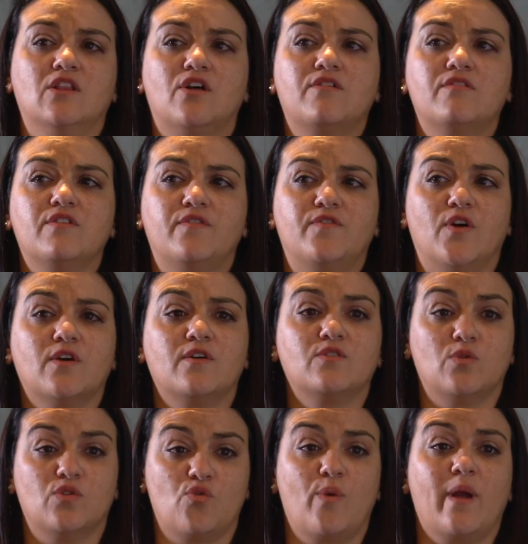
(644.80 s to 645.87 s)
a lot of the focus
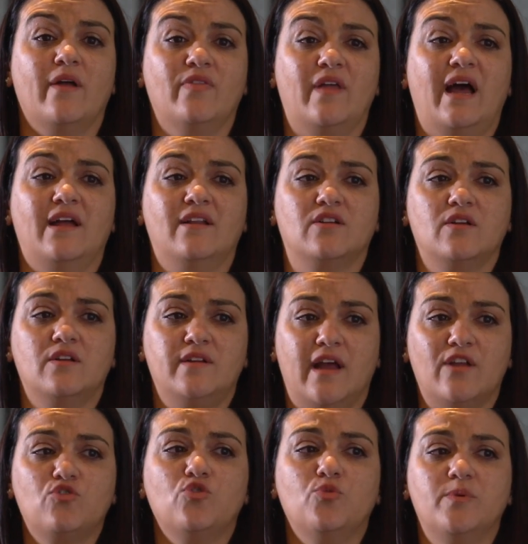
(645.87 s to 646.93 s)
was around that
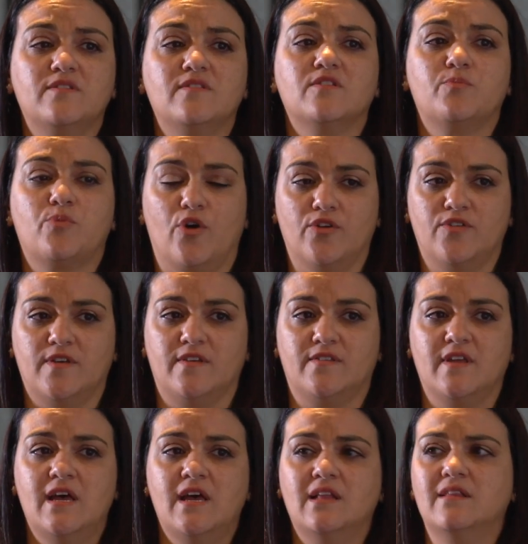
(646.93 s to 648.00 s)
natural business
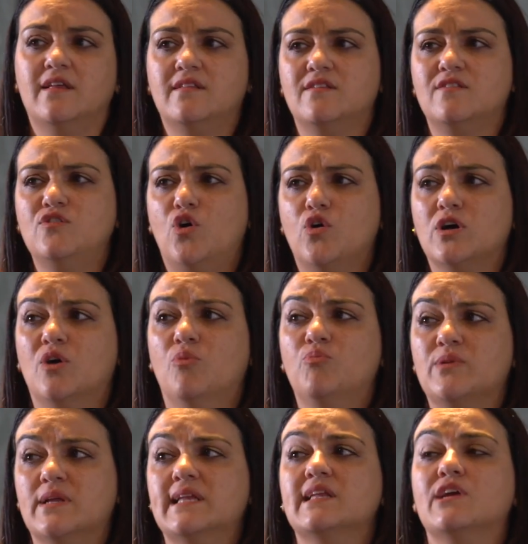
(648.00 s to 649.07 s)
process. Let's not
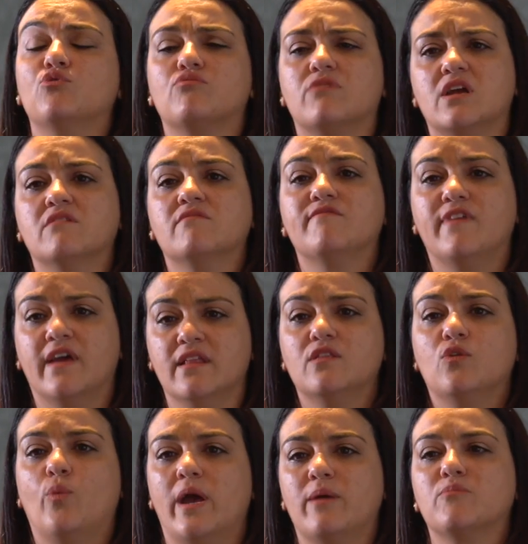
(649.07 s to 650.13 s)
completely reinvent
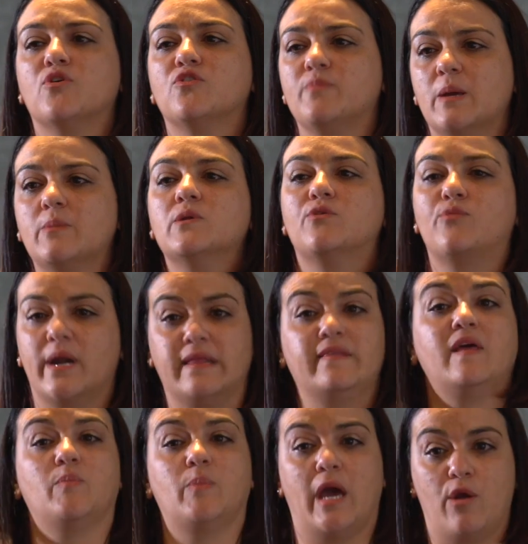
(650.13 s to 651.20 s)
the way most people are running
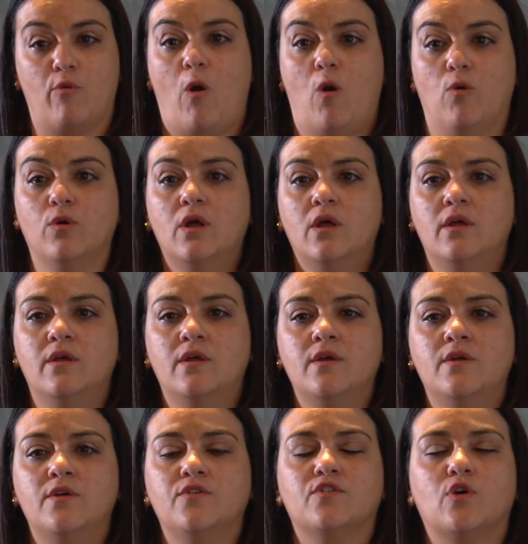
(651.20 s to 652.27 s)
their payroll.
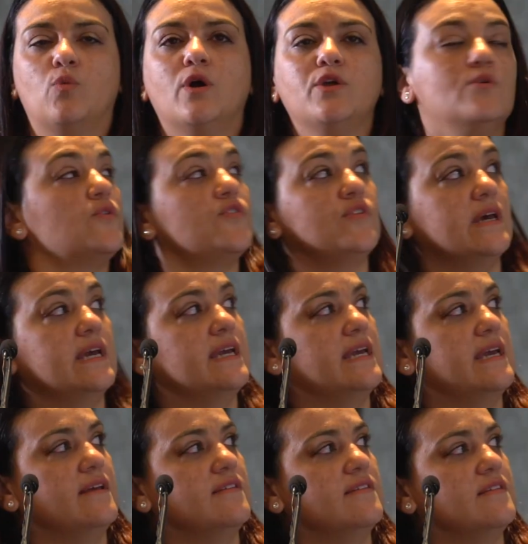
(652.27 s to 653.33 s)
So what you'll see